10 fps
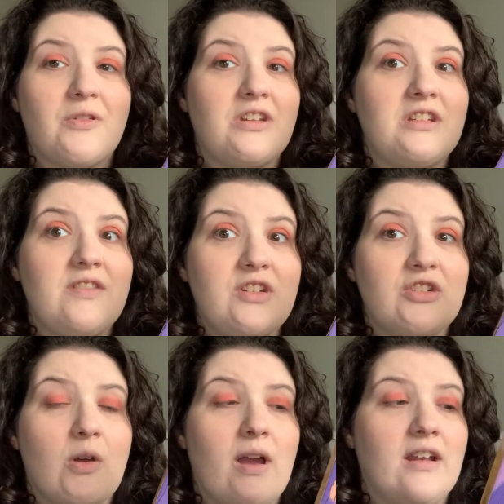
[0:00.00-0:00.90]
the TV
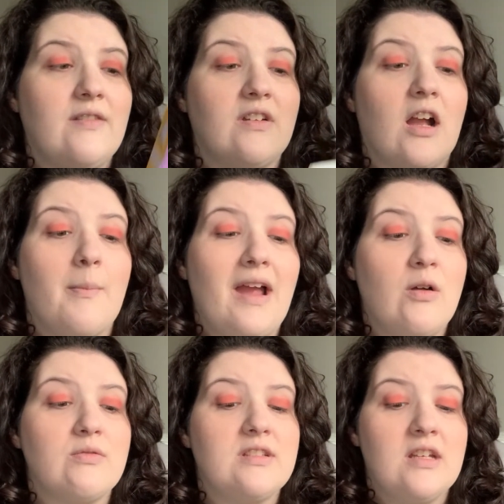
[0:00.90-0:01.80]
show had even come
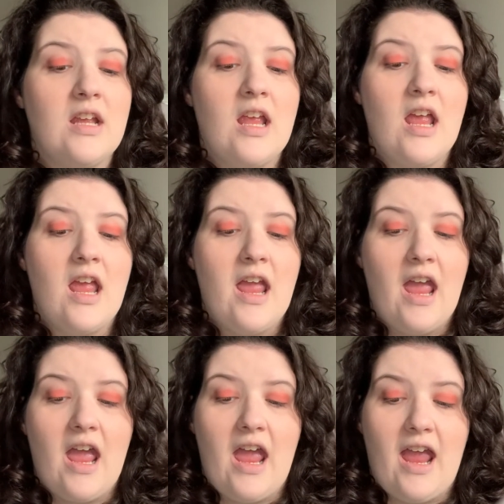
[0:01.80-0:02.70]
out.
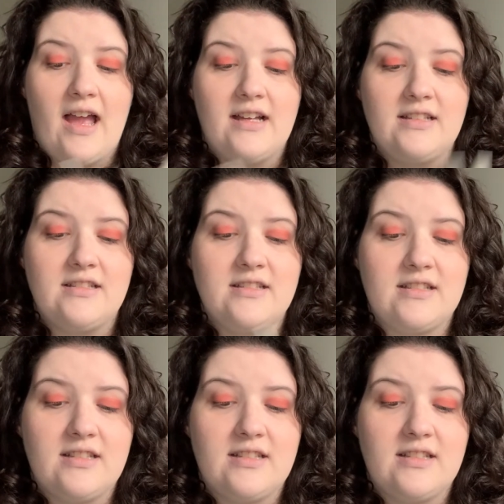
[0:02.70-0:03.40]
And